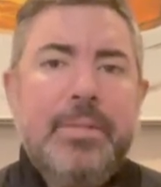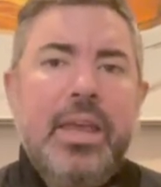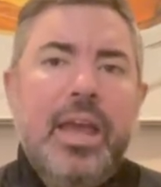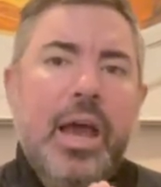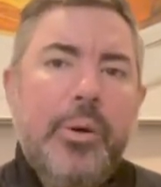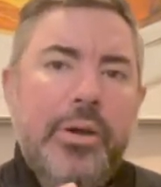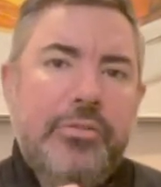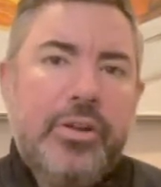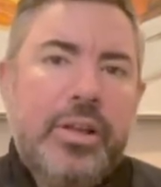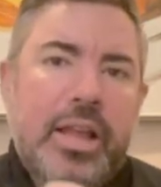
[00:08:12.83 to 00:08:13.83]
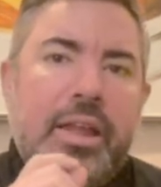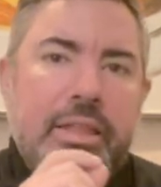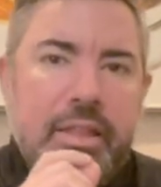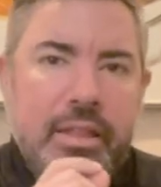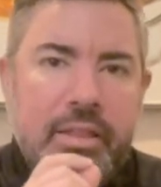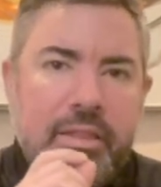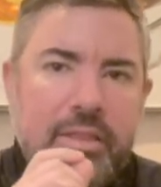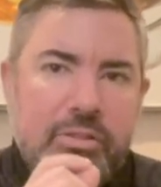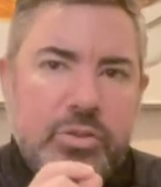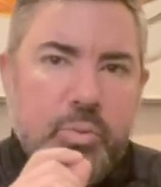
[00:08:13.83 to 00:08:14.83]
However,
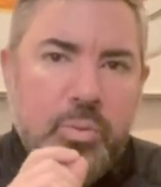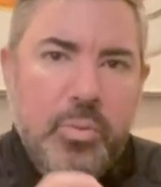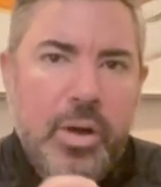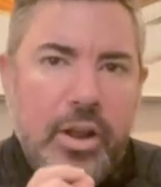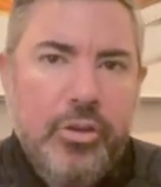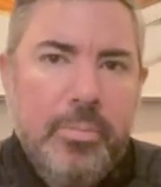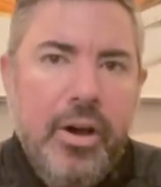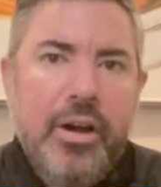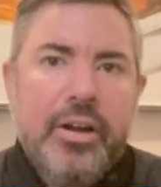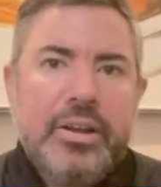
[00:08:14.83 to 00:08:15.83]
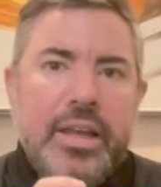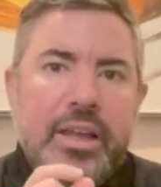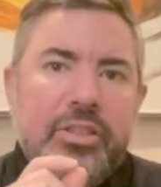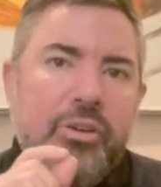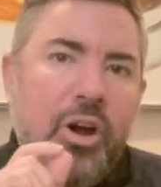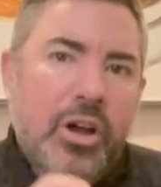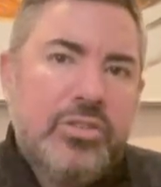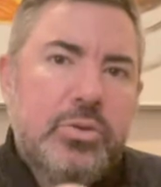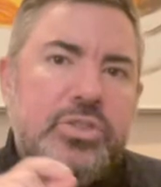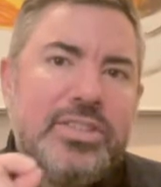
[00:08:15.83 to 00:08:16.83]
there's one other part. They're
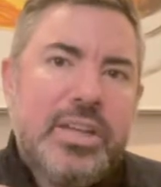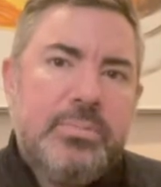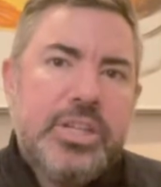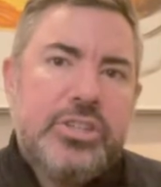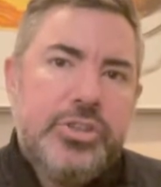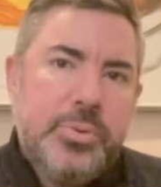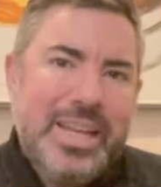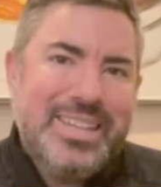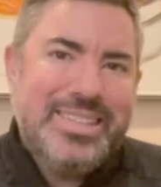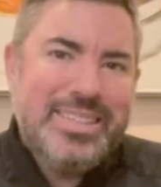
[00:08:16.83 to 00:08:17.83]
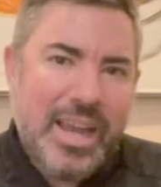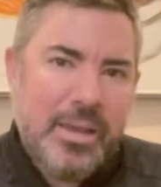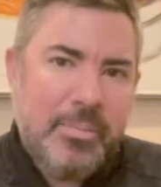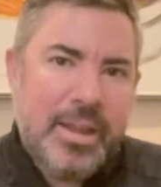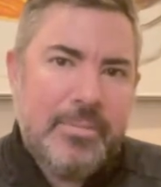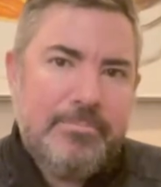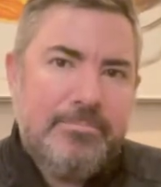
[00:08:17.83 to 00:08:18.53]
also subject to indictment.